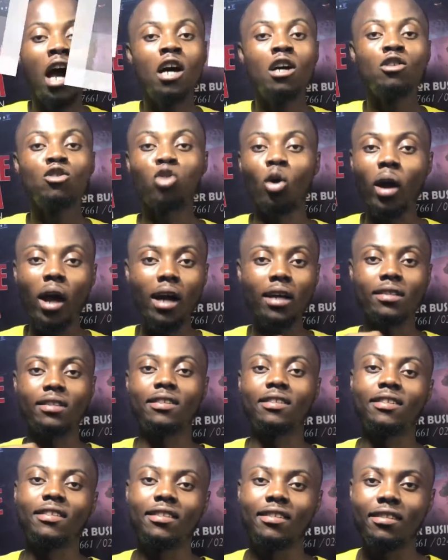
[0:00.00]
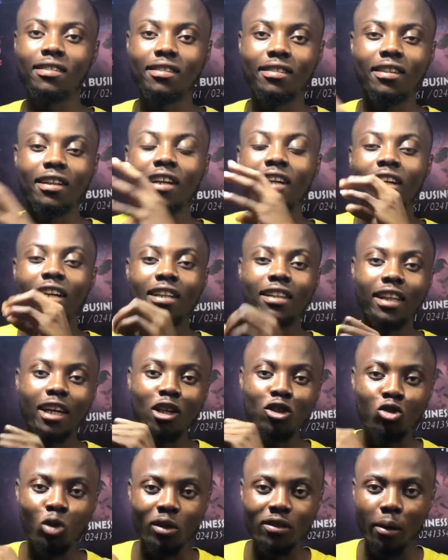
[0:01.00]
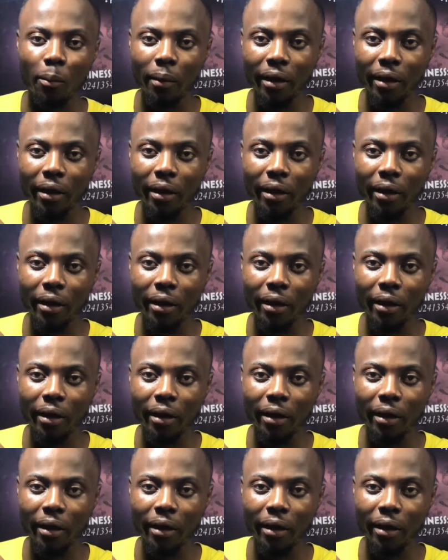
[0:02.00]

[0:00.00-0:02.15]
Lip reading: So yes, this is what the